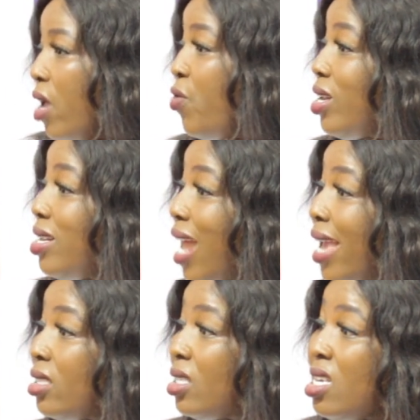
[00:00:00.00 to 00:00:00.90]
Even
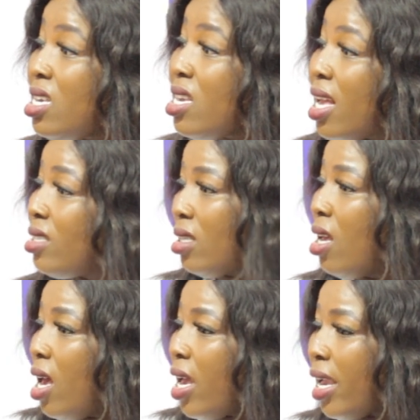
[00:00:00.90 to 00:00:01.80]
19 years
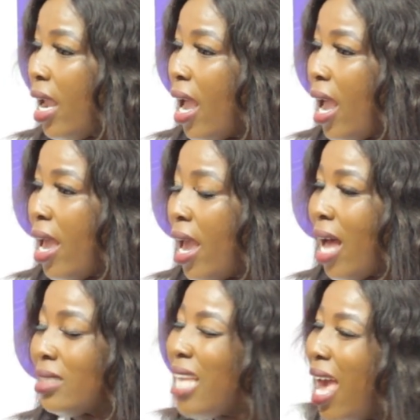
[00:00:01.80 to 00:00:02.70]

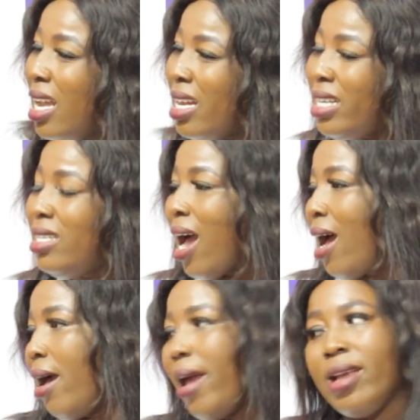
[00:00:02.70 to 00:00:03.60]
as a leader,
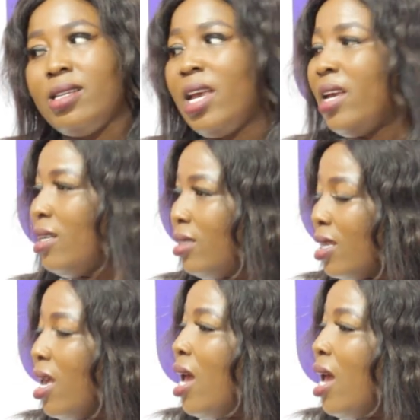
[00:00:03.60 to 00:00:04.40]
and yet easy.